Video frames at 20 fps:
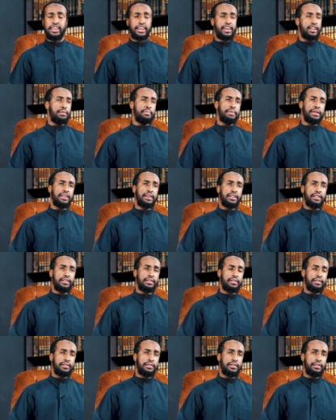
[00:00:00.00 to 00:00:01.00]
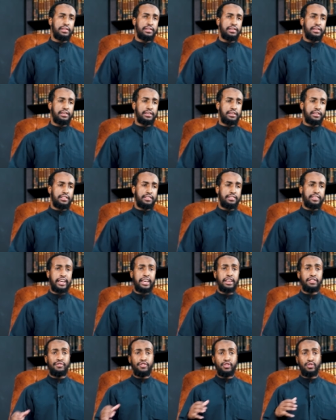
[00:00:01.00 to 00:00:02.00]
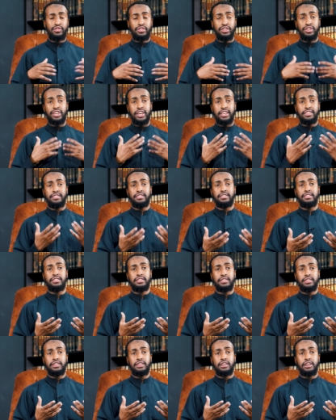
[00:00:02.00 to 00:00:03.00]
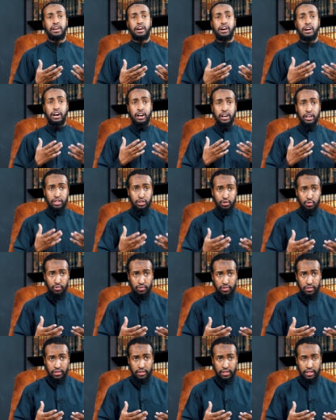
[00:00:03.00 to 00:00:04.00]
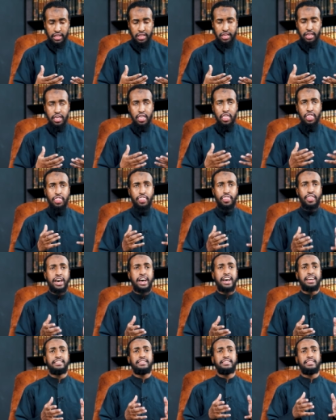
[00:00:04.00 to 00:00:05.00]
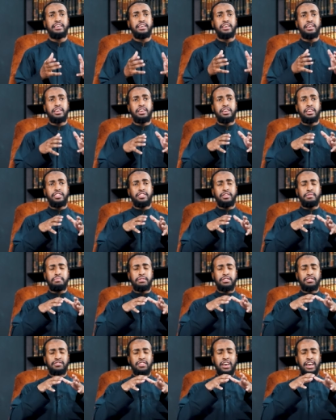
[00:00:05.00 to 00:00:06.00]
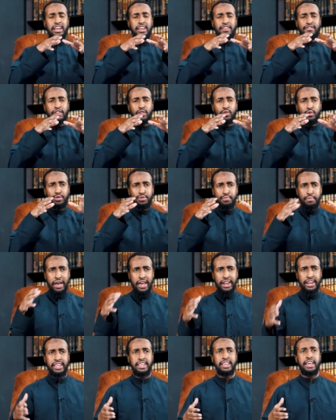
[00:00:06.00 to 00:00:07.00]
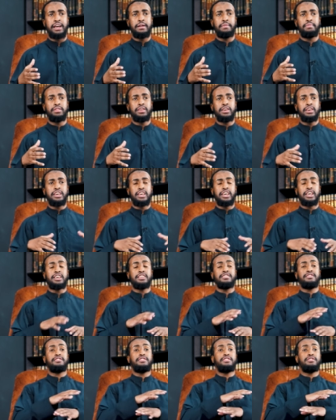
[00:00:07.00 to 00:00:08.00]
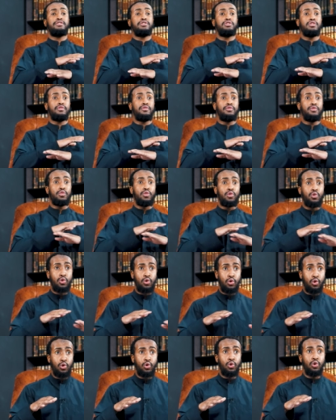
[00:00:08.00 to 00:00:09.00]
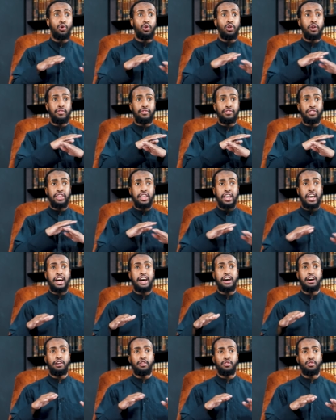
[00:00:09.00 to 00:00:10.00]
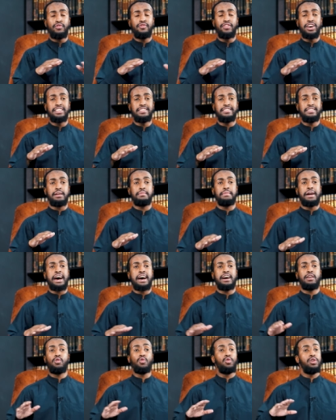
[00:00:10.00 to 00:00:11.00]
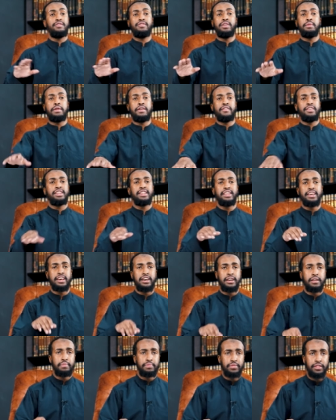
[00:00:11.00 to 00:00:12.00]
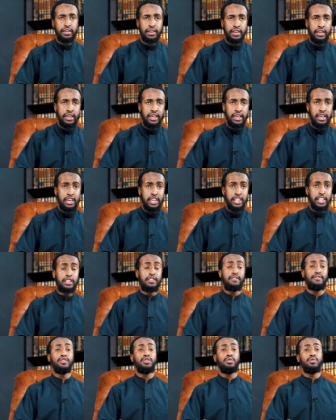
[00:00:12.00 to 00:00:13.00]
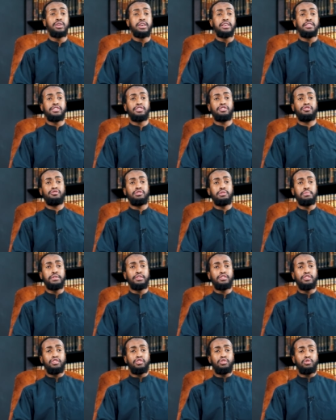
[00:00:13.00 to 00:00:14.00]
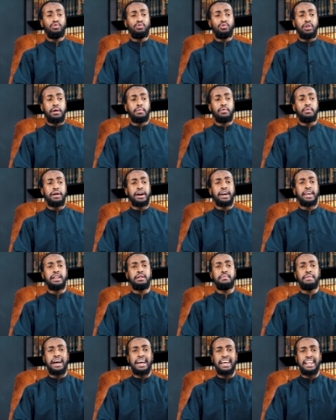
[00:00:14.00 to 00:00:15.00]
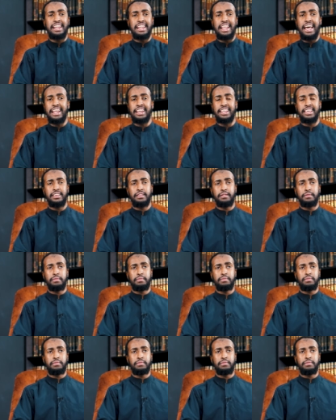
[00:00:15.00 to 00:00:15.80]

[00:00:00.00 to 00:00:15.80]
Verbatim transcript: the second opinion. second view suggests, argues that the Masahif al Uthmaniyah, it consists of all of the ahruf as sab'ah. All of them are in here. This view is attributed to Abu Bakr al-Baqillani